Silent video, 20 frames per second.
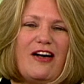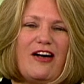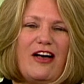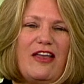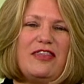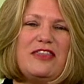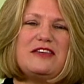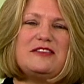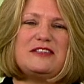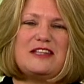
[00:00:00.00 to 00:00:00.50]

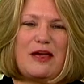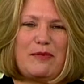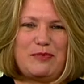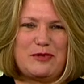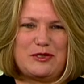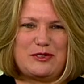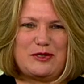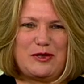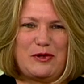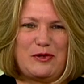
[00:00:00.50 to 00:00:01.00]
On this
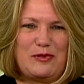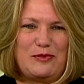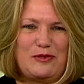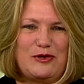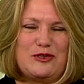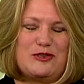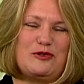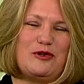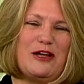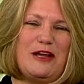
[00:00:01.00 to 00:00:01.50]
episode,
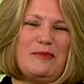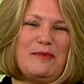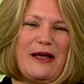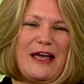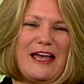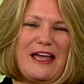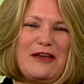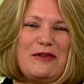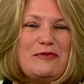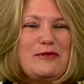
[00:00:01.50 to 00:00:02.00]
we're joined
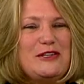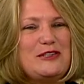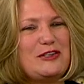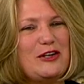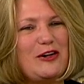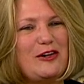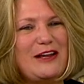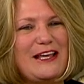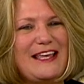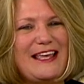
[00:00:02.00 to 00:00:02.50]
by
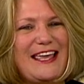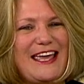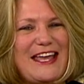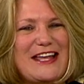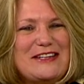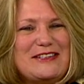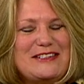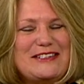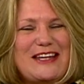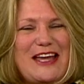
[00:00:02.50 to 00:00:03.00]
returning
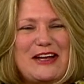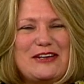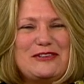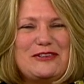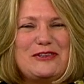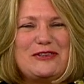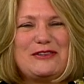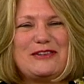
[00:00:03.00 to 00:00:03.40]
guest, Dr.